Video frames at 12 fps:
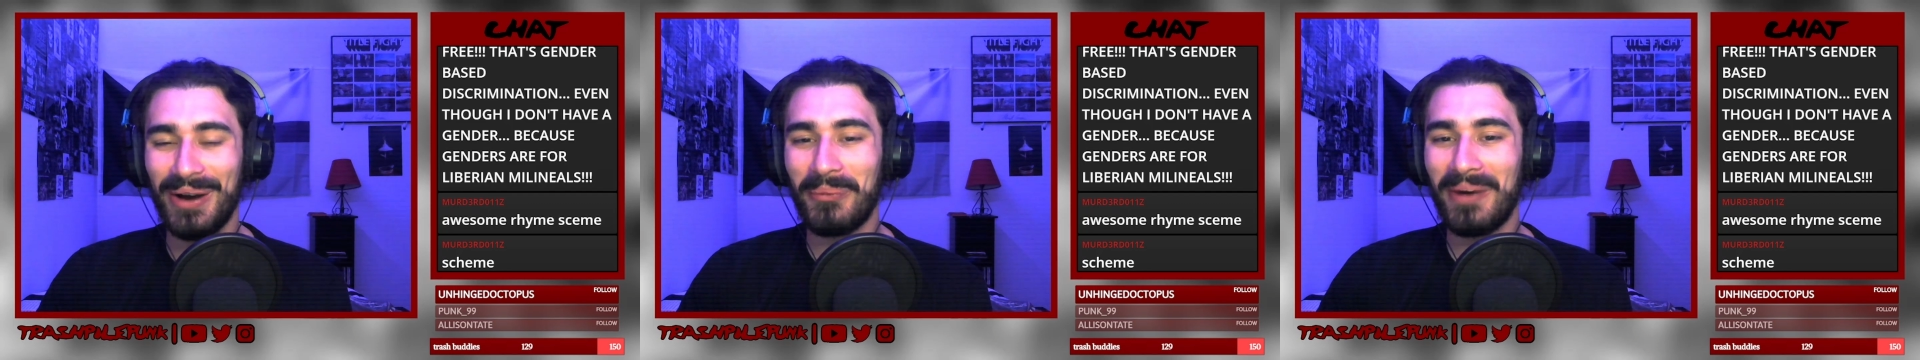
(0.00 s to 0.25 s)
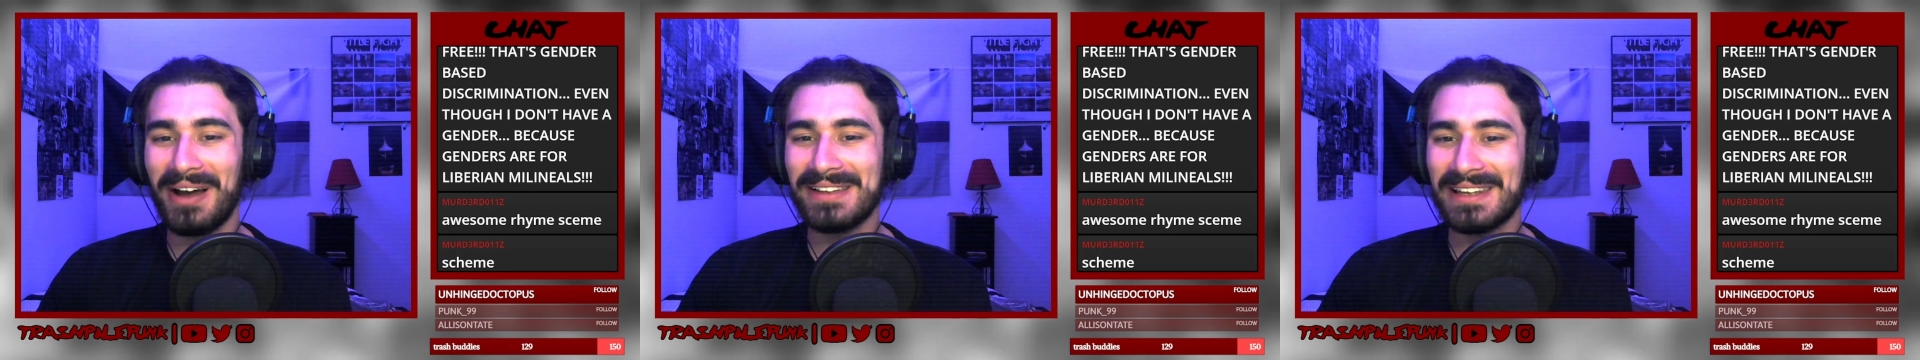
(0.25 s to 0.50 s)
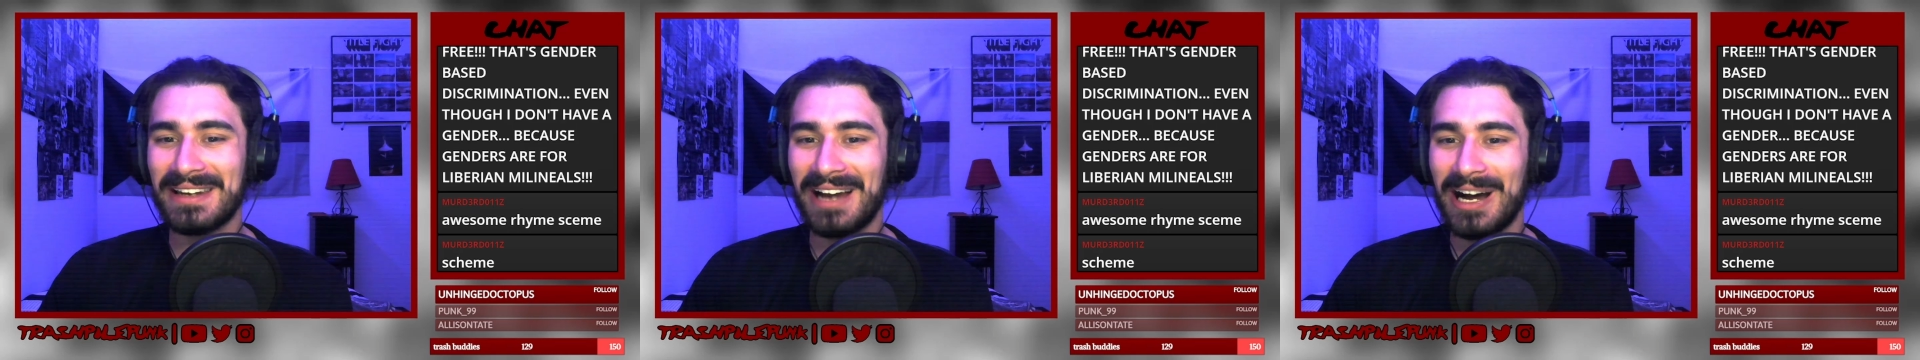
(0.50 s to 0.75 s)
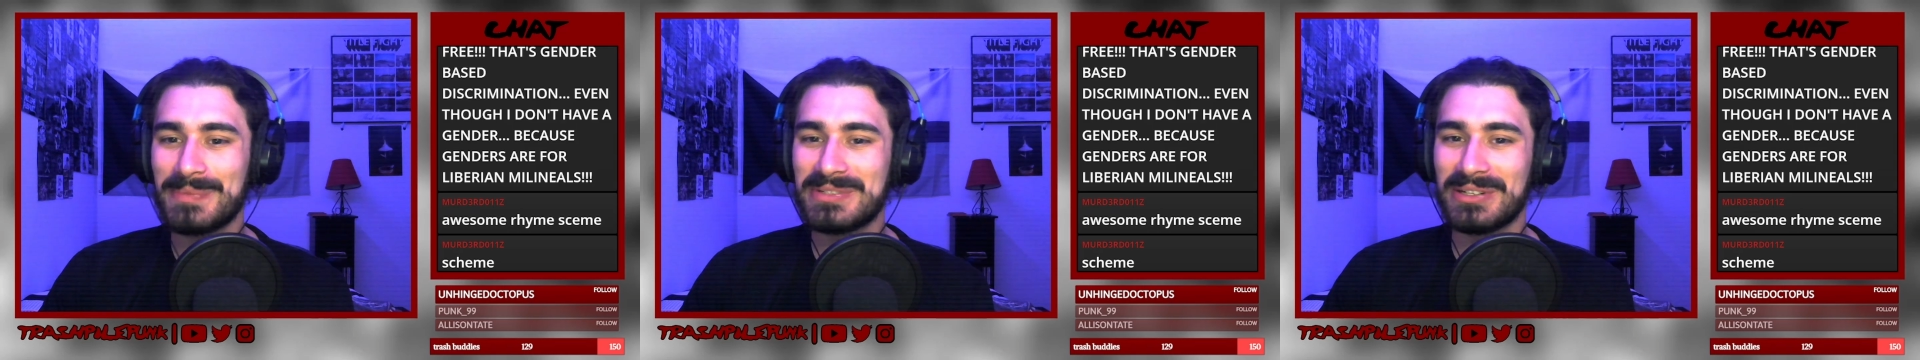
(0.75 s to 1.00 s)
Why is that an
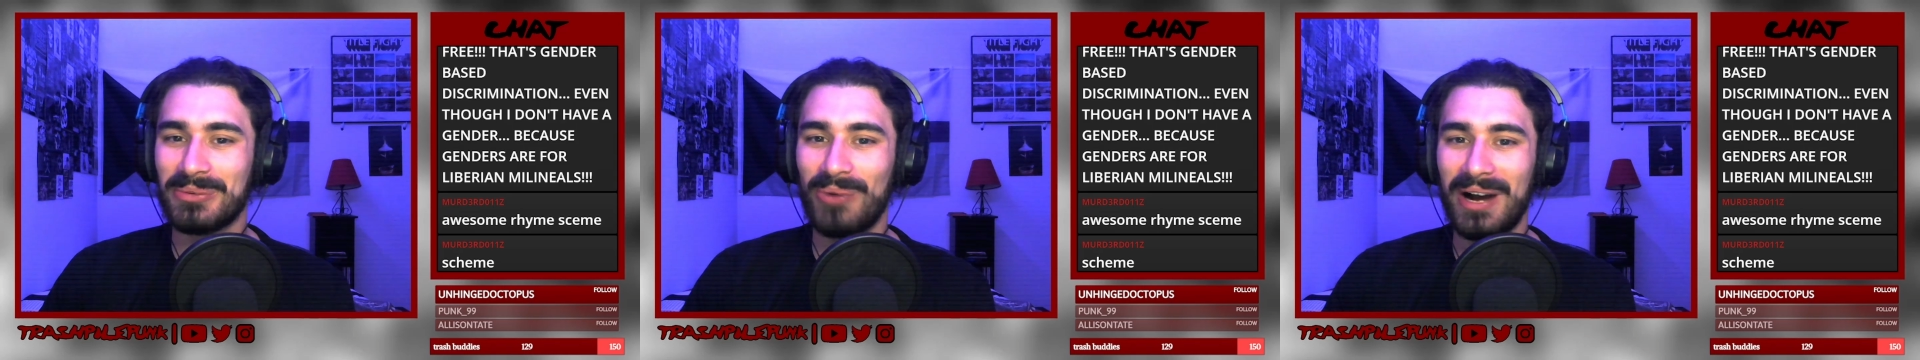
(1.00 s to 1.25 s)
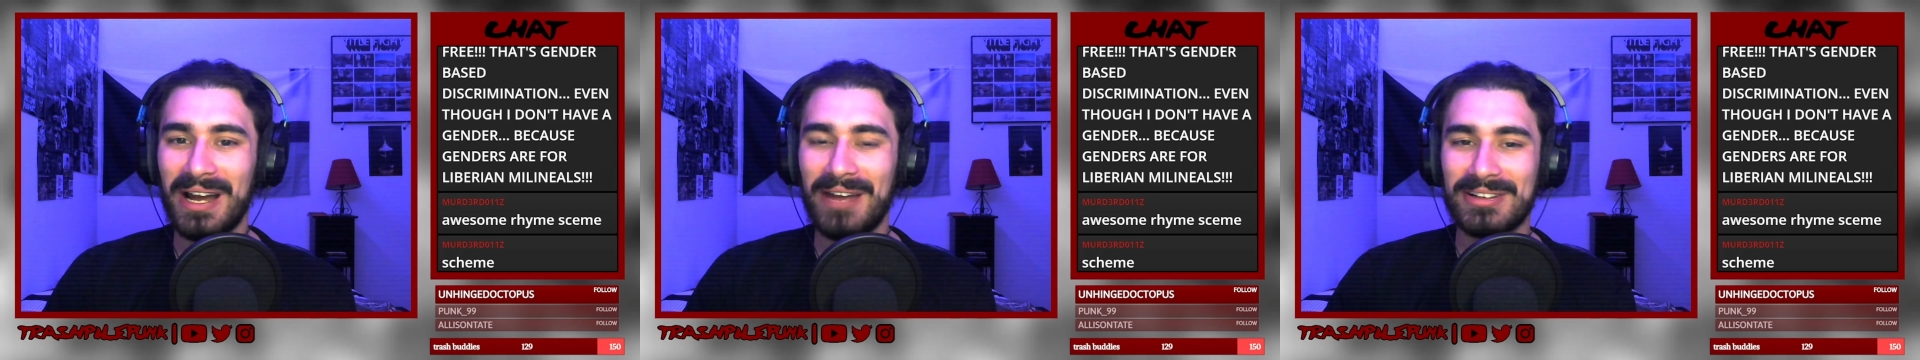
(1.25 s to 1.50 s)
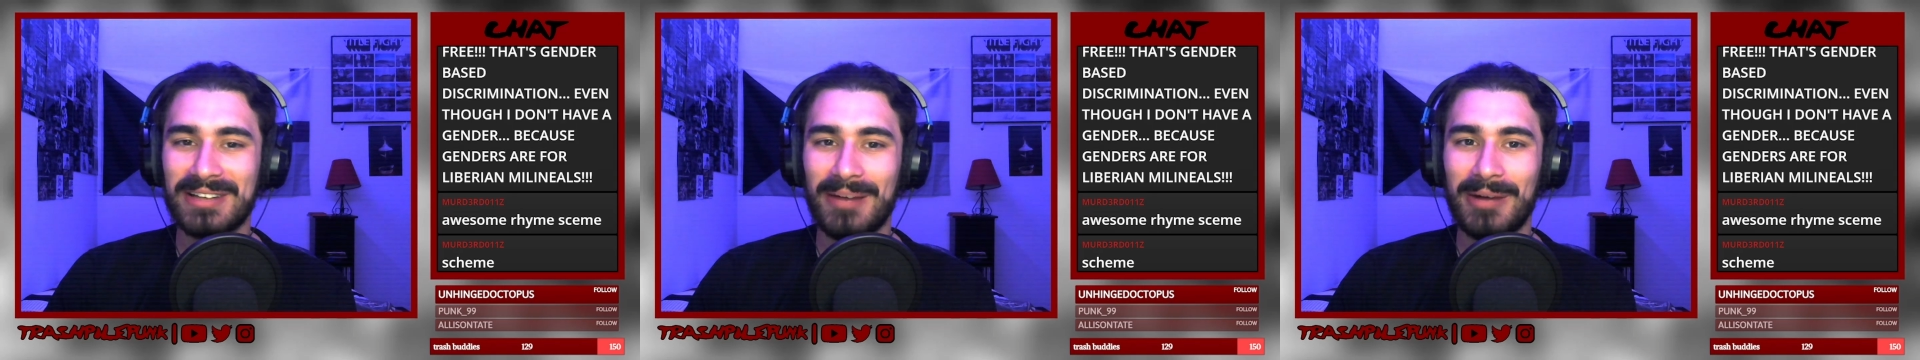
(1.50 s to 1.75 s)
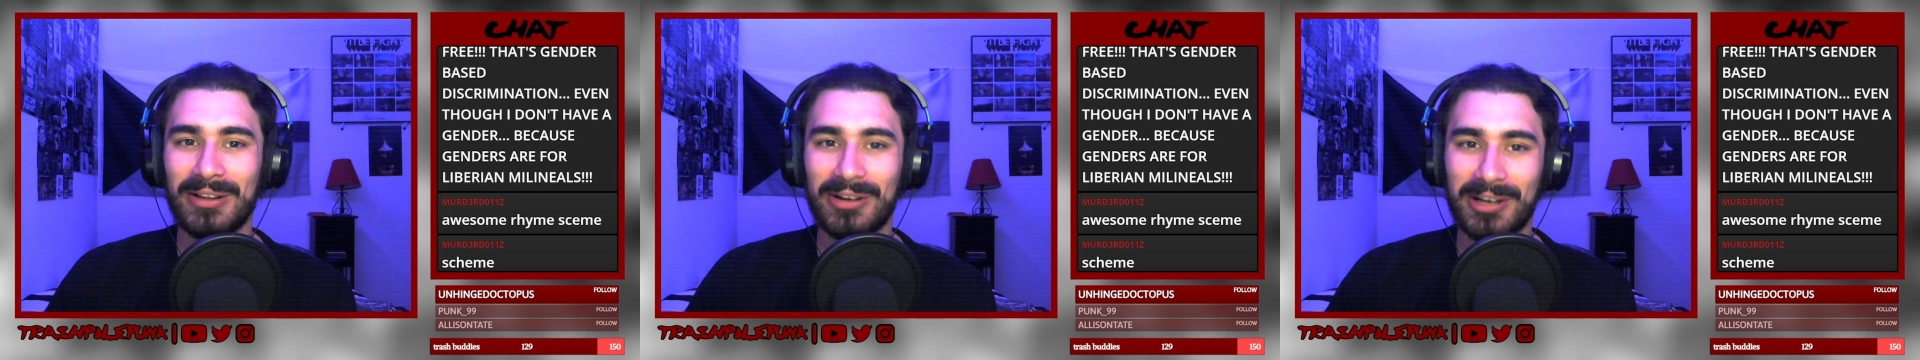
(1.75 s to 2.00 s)
option? Why every time
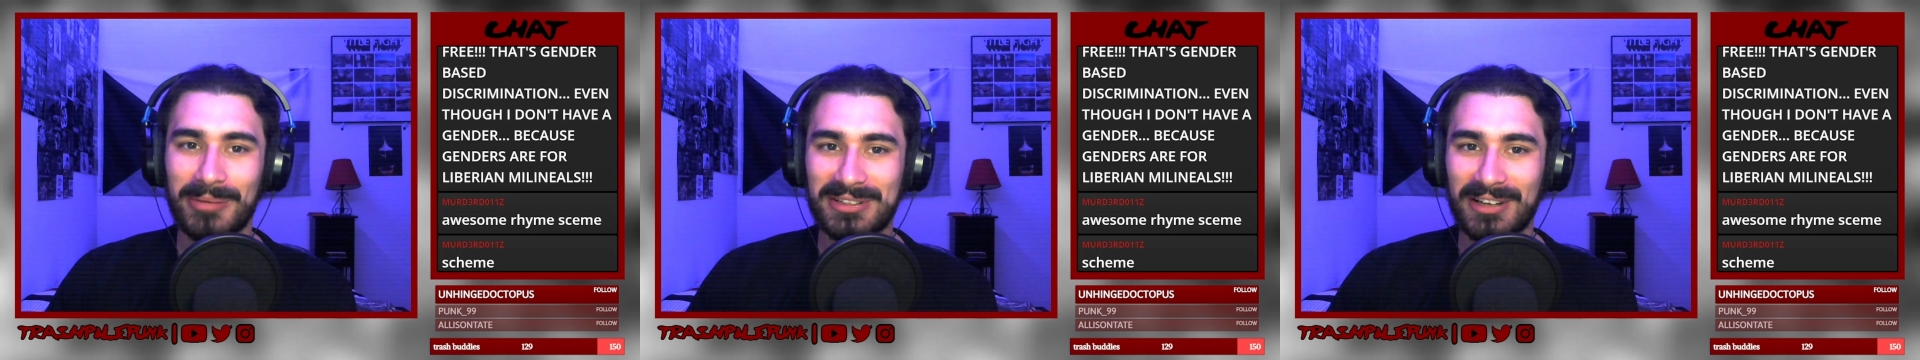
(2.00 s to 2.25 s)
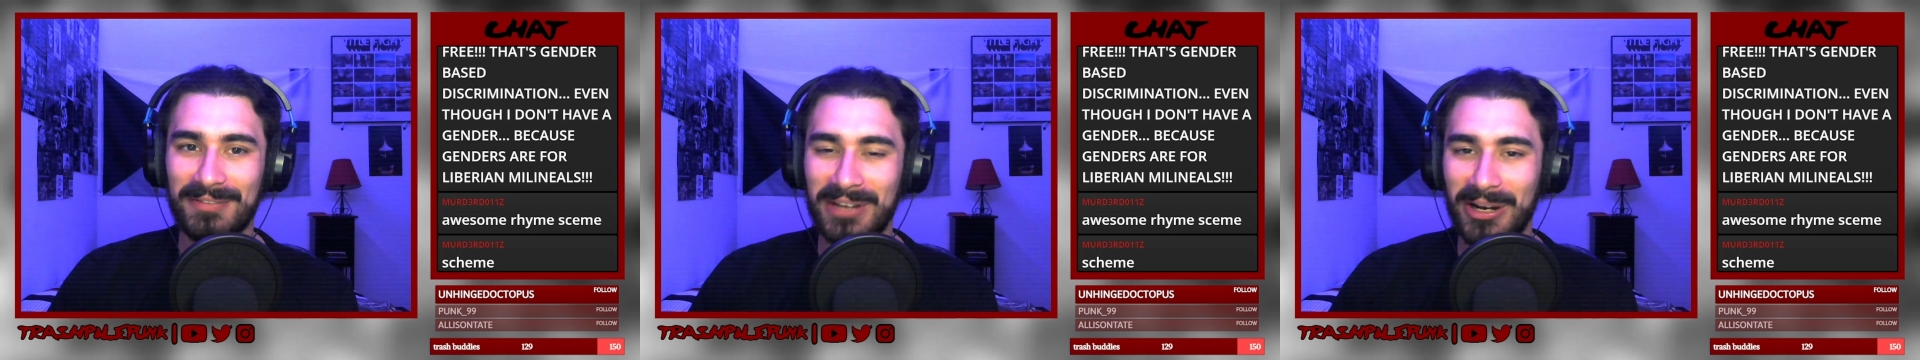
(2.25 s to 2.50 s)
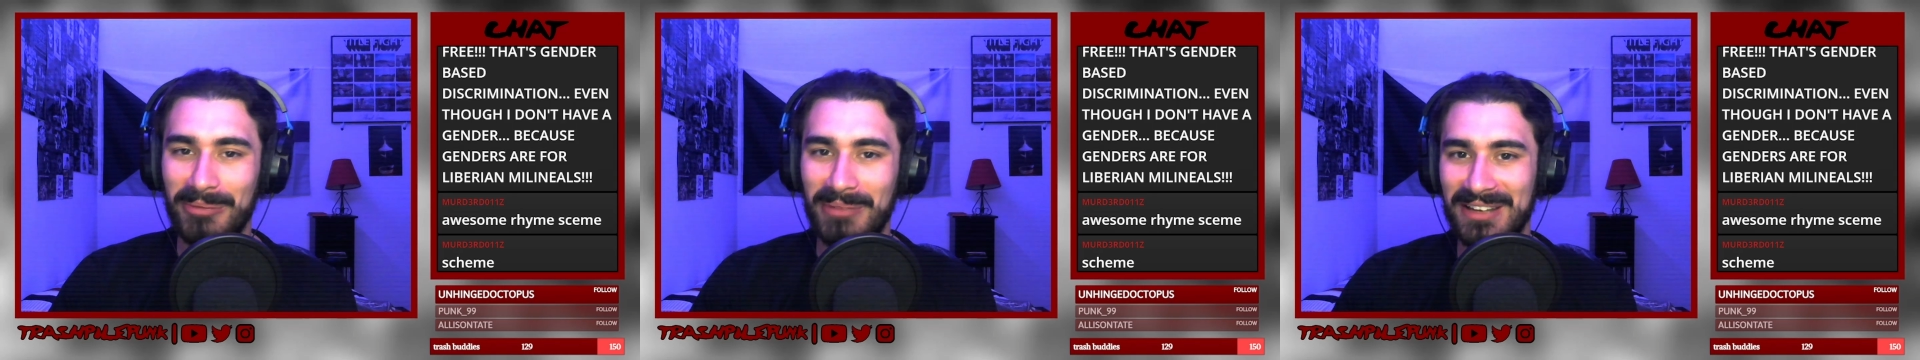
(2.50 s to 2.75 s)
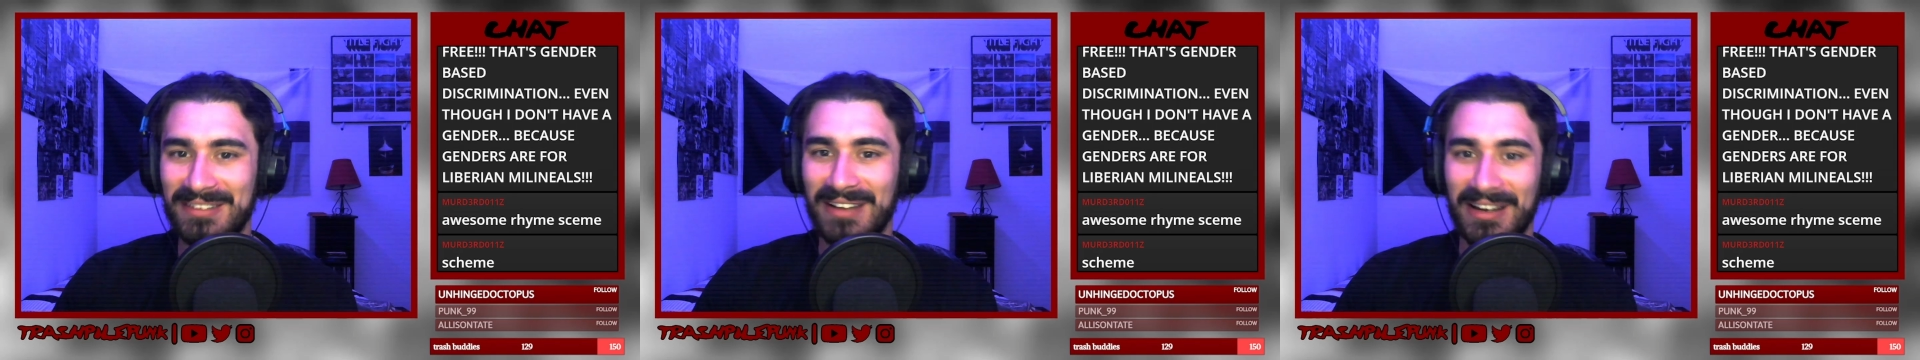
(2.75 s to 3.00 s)
I look up stuff near
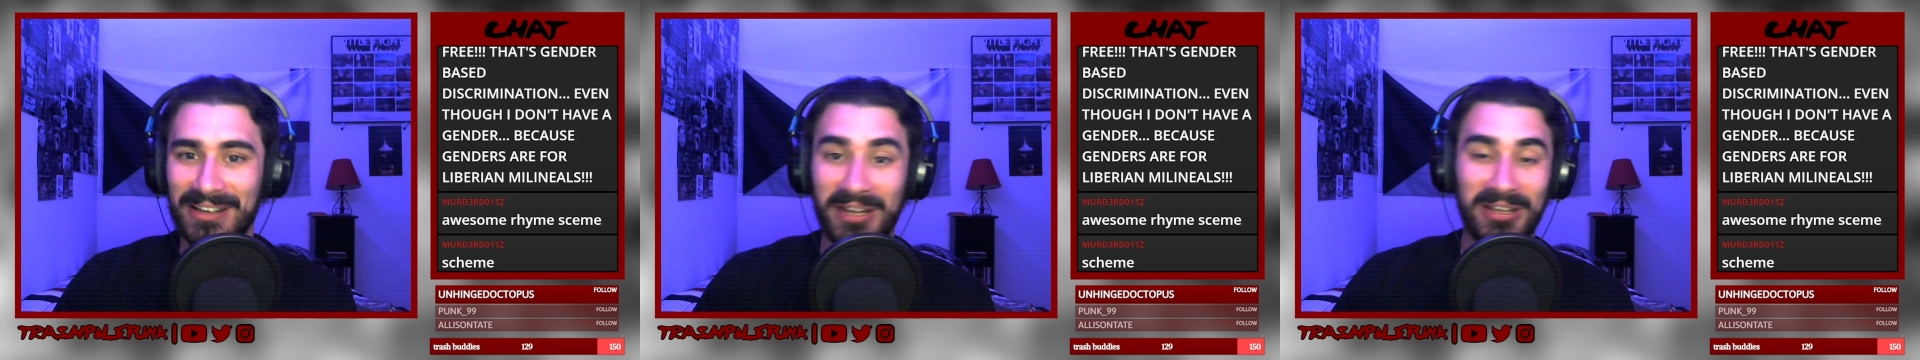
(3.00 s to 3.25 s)
me is like,